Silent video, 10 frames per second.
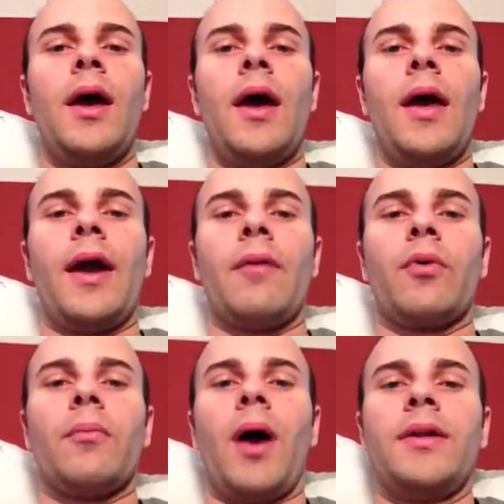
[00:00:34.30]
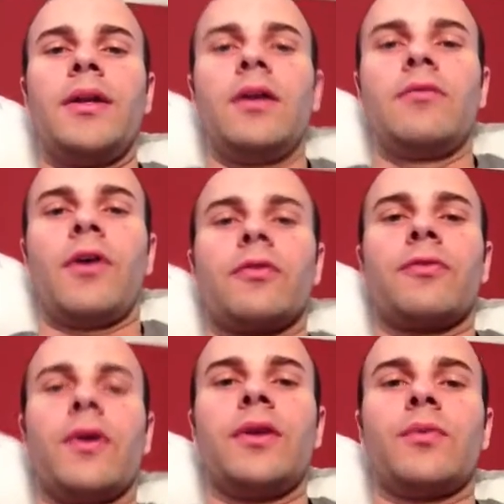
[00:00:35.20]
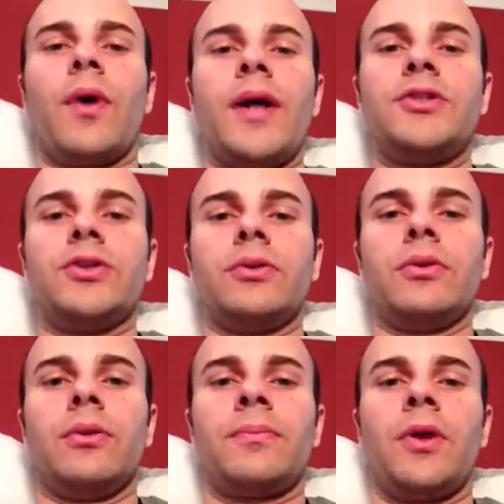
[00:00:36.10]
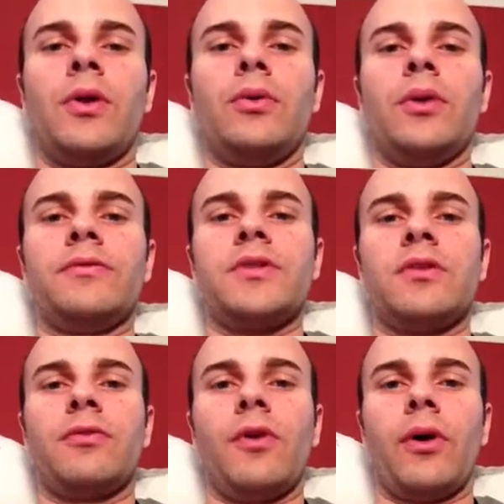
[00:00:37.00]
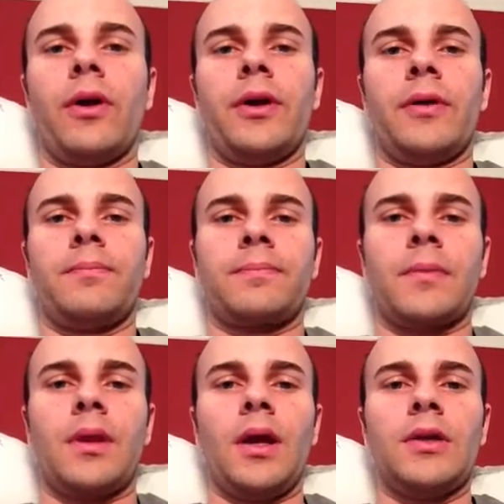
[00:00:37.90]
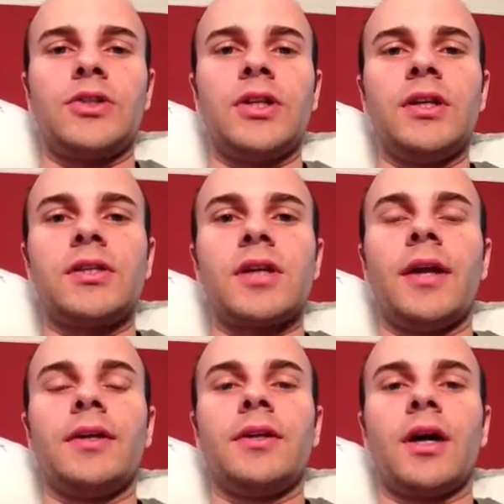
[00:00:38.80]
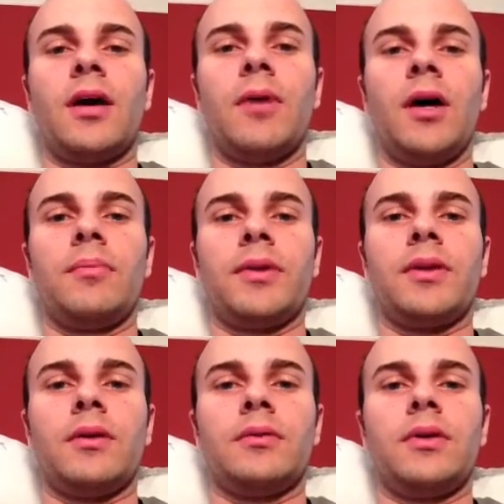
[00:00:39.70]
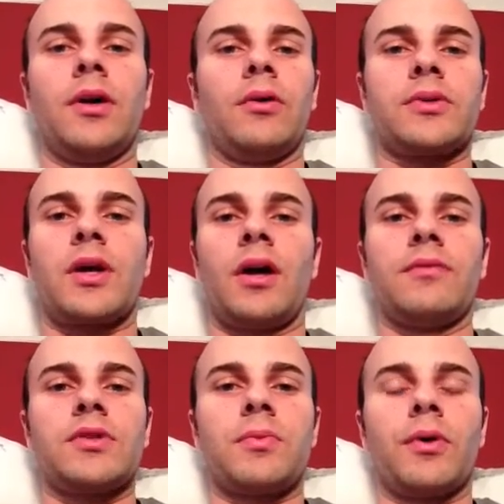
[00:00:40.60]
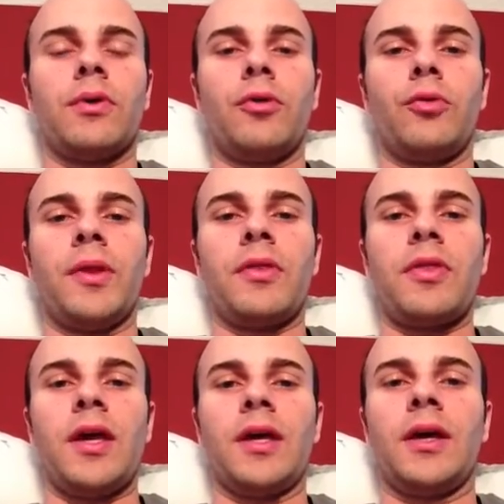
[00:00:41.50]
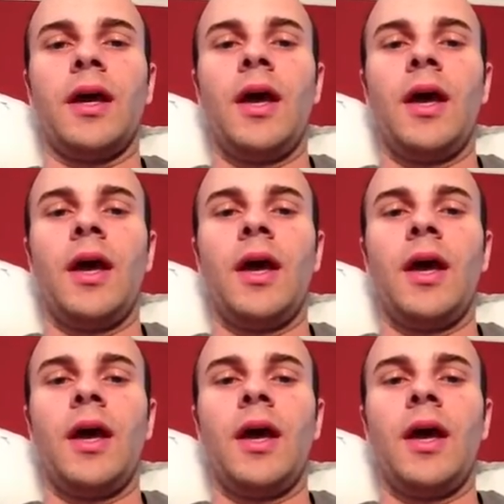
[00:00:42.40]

And I'm reminded of our friend Rachel, who lives in Florida, and she decided to come up at it was kind of a spur of the moment thing.